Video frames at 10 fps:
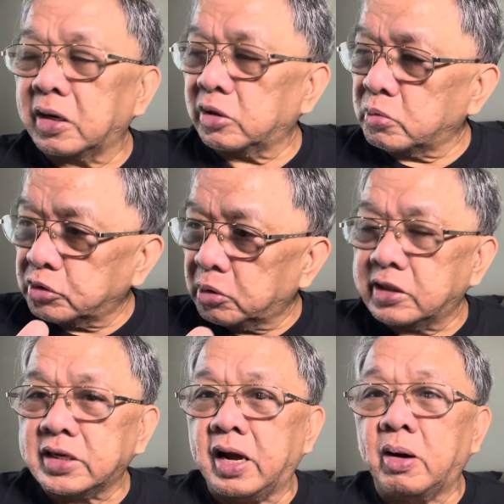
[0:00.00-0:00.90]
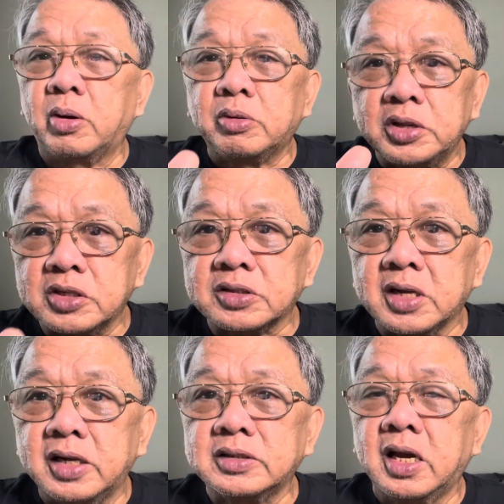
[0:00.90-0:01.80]
tumutulik sa or
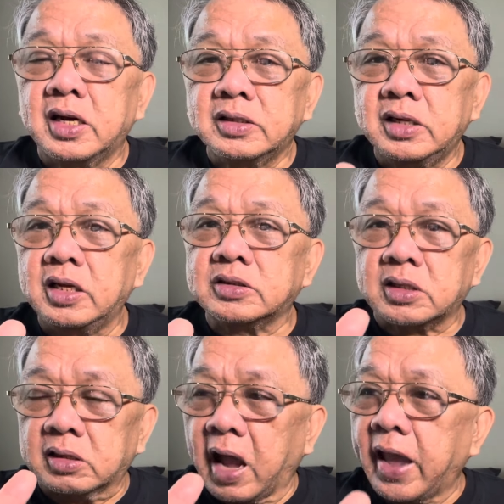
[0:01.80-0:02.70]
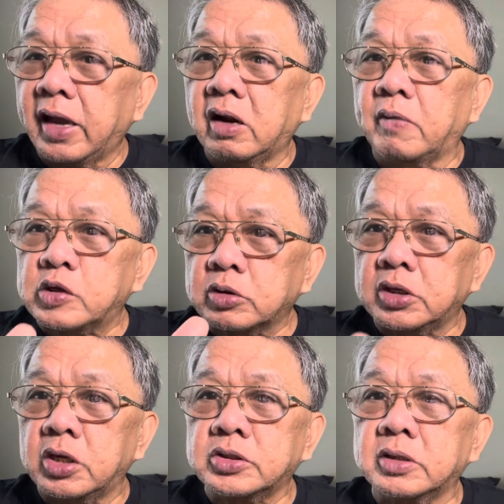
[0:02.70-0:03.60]
criticize this style of
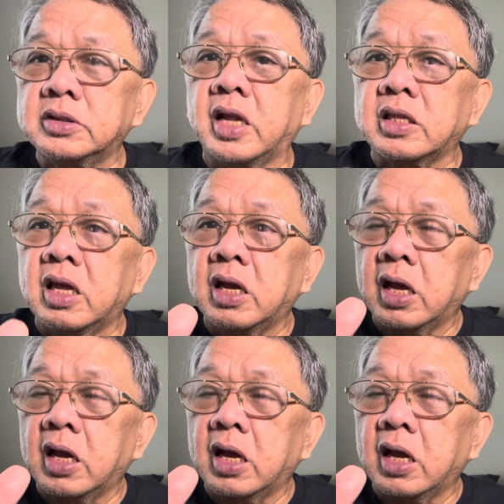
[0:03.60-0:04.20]
education that